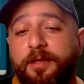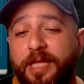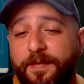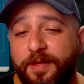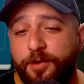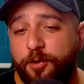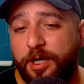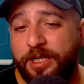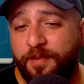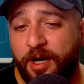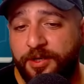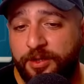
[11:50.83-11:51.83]
Now it requires
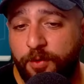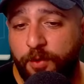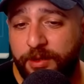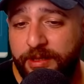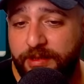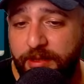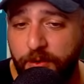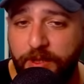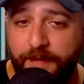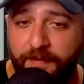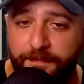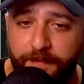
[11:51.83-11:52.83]
marching orders to
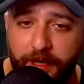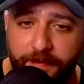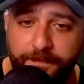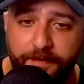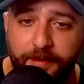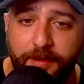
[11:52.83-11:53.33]
level 5.